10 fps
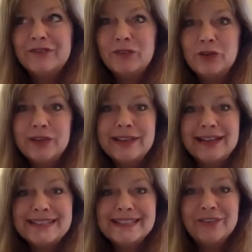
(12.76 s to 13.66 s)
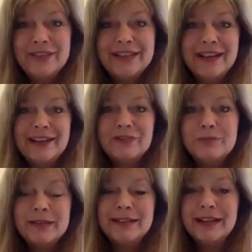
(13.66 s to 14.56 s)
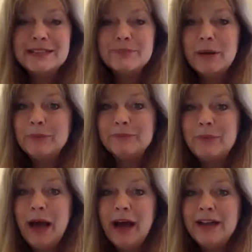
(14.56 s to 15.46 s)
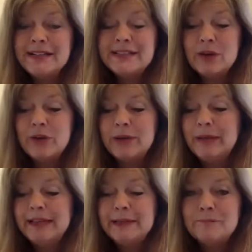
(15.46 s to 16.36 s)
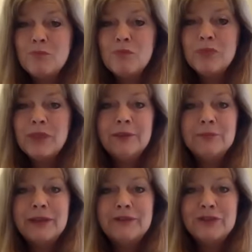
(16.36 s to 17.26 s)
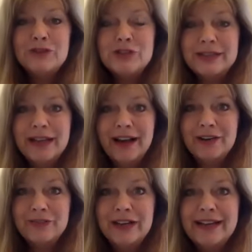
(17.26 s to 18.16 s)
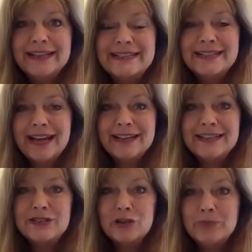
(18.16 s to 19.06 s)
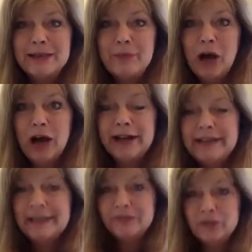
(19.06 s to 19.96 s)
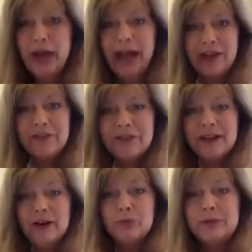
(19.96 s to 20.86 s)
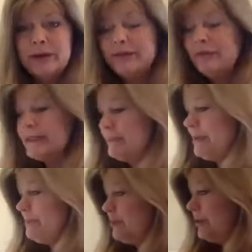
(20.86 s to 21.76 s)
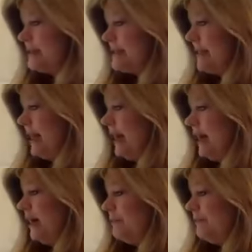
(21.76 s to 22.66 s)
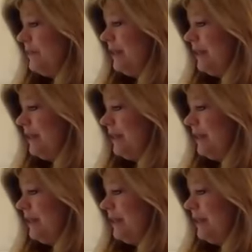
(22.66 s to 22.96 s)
for Thanksgiving. Not everybody likes pumpkin pie, so I'm making my version of Kentucky Derby pie. And if you have one of my recipe books, I'm